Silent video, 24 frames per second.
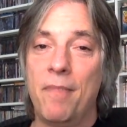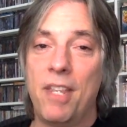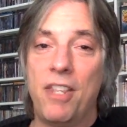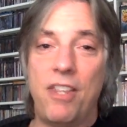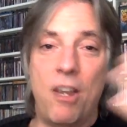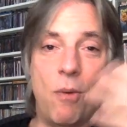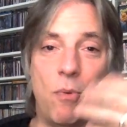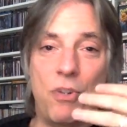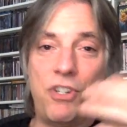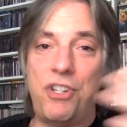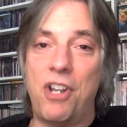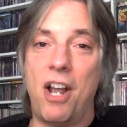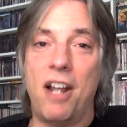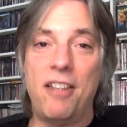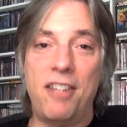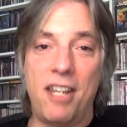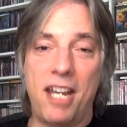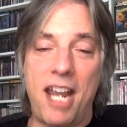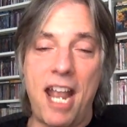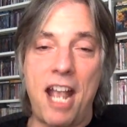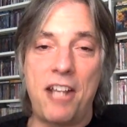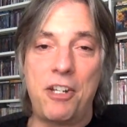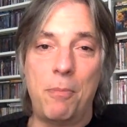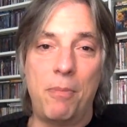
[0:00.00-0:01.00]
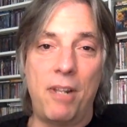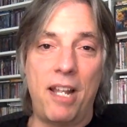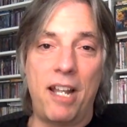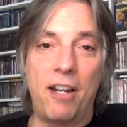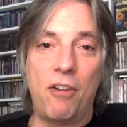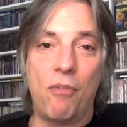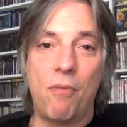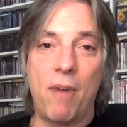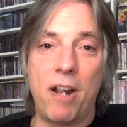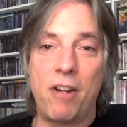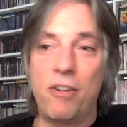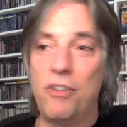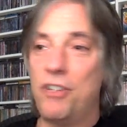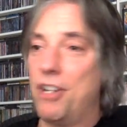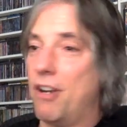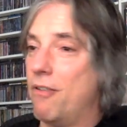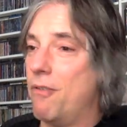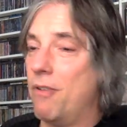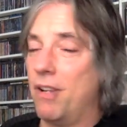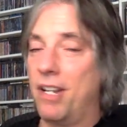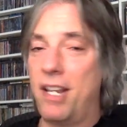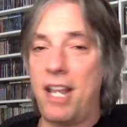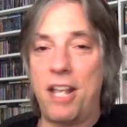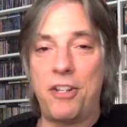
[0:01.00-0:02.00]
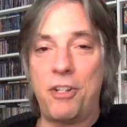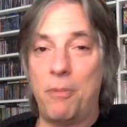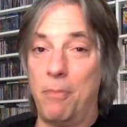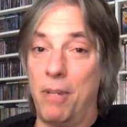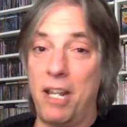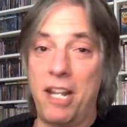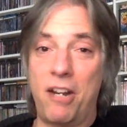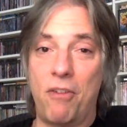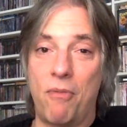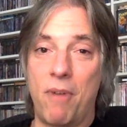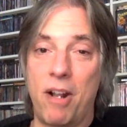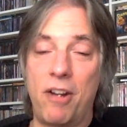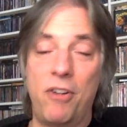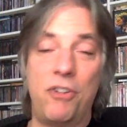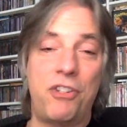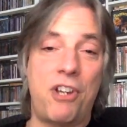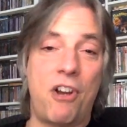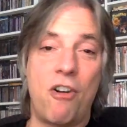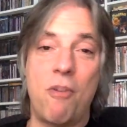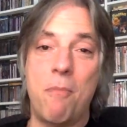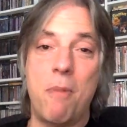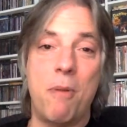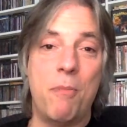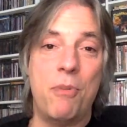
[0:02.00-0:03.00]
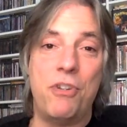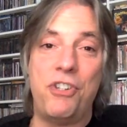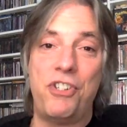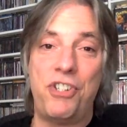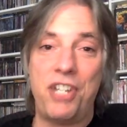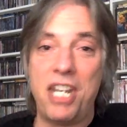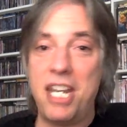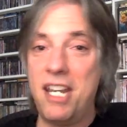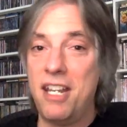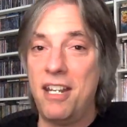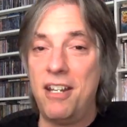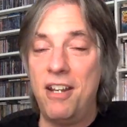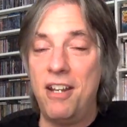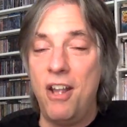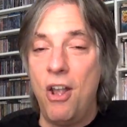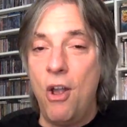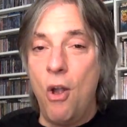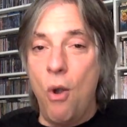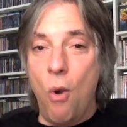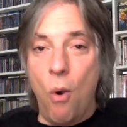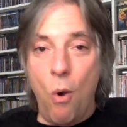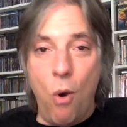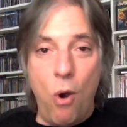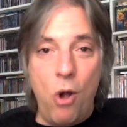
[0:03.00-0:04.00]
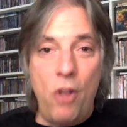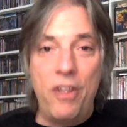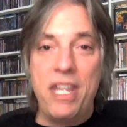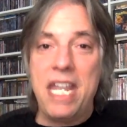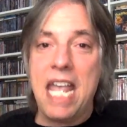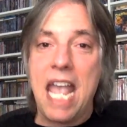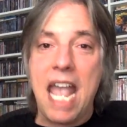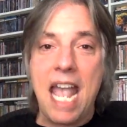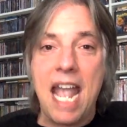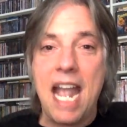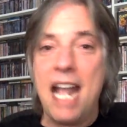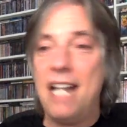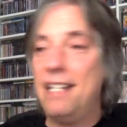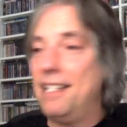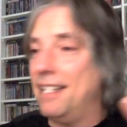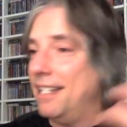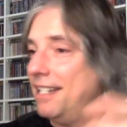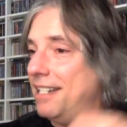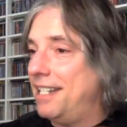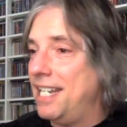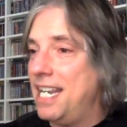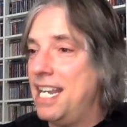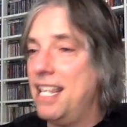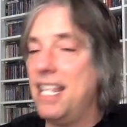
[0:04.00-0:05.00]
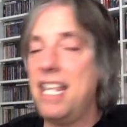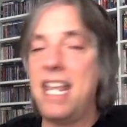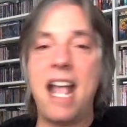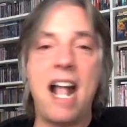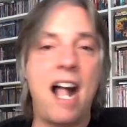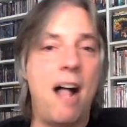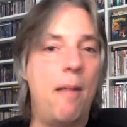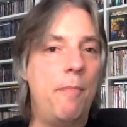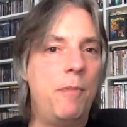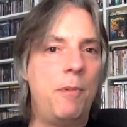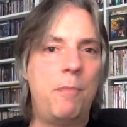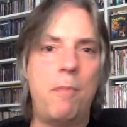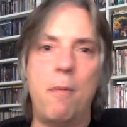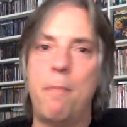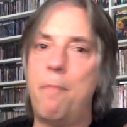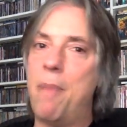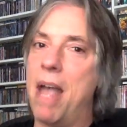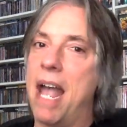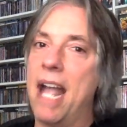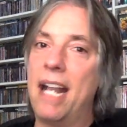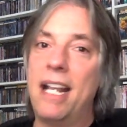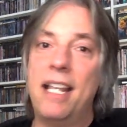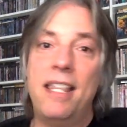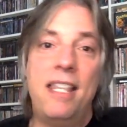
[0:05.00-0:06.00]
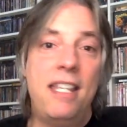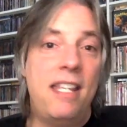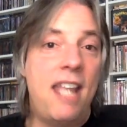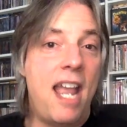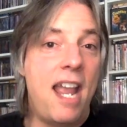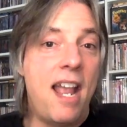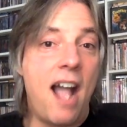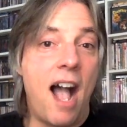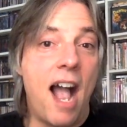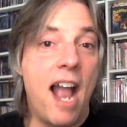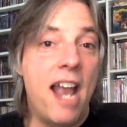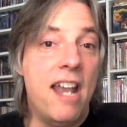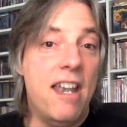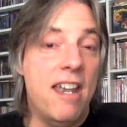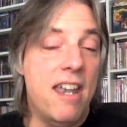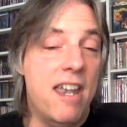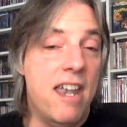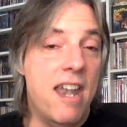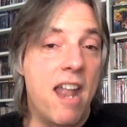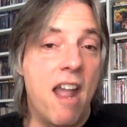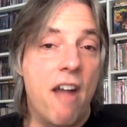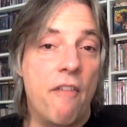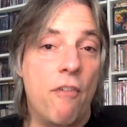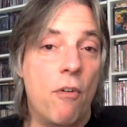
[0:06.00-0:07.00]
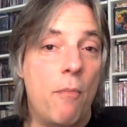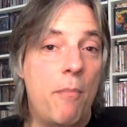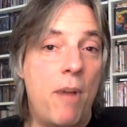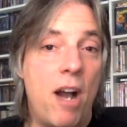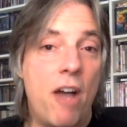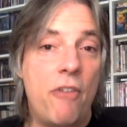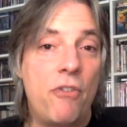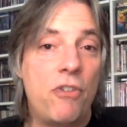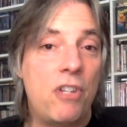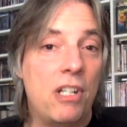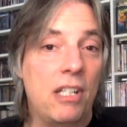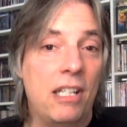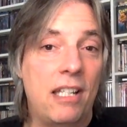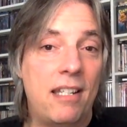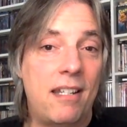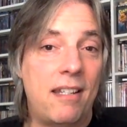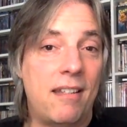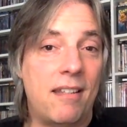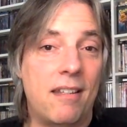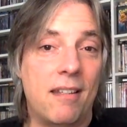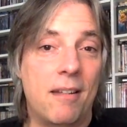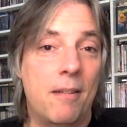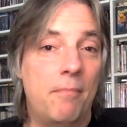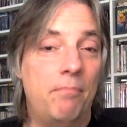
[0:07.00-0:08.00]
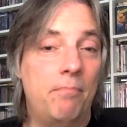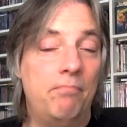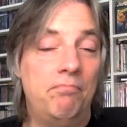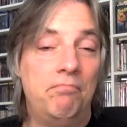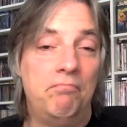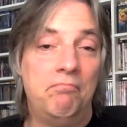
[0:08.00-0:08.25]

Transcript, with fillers: They were signed to Casablanca Records. I Casablanca Records. I remember seeing all the ads and seeing the albums, but back in the day, I never bothered to listen to them.